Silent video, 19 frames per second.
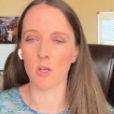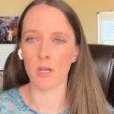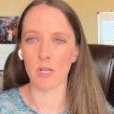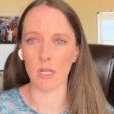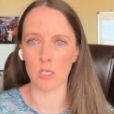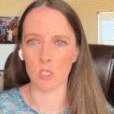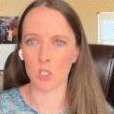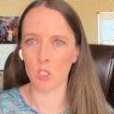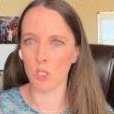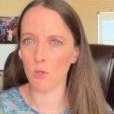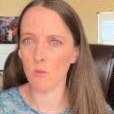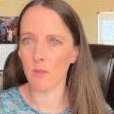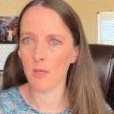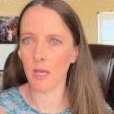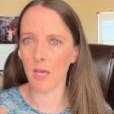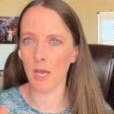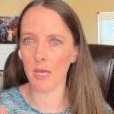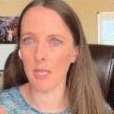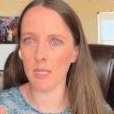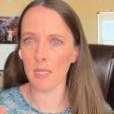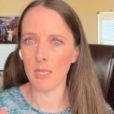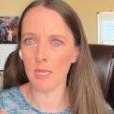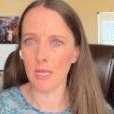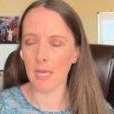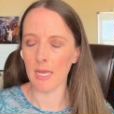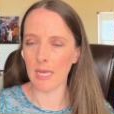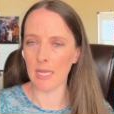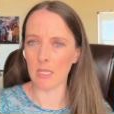going to shoot the gun,
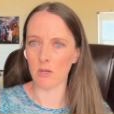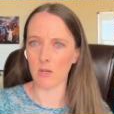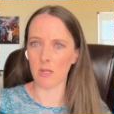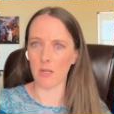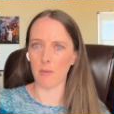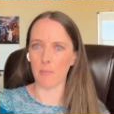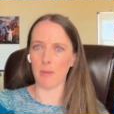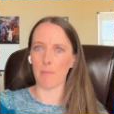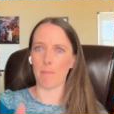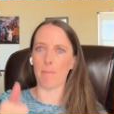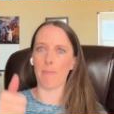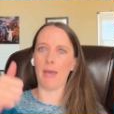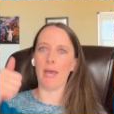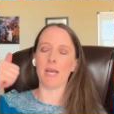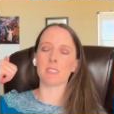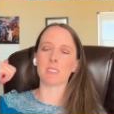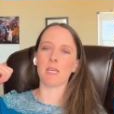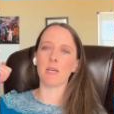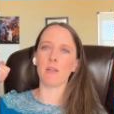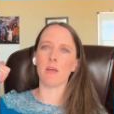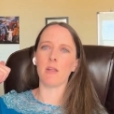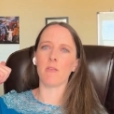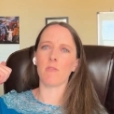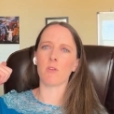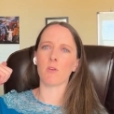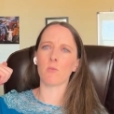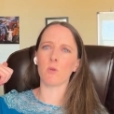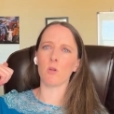and you're going to be backed out of
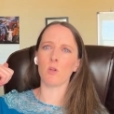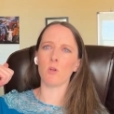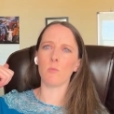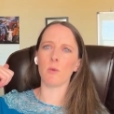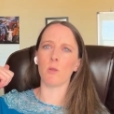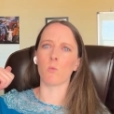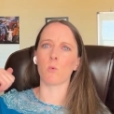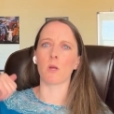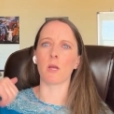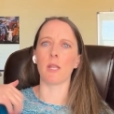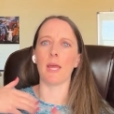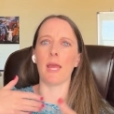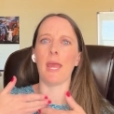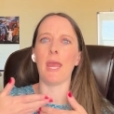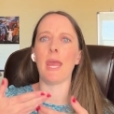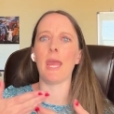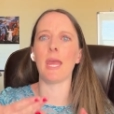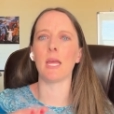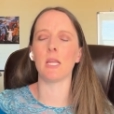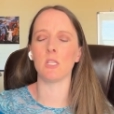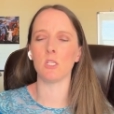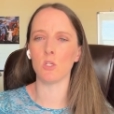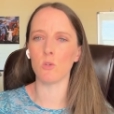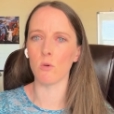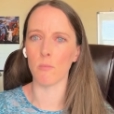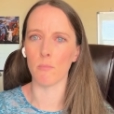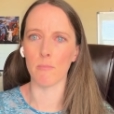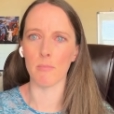the room, and we're going to hand
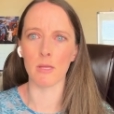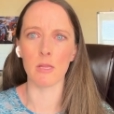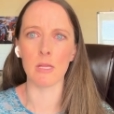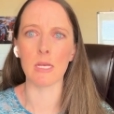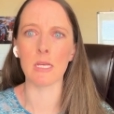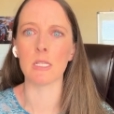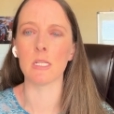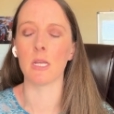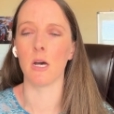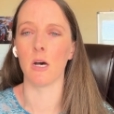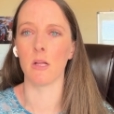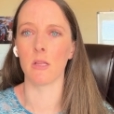you $1 million.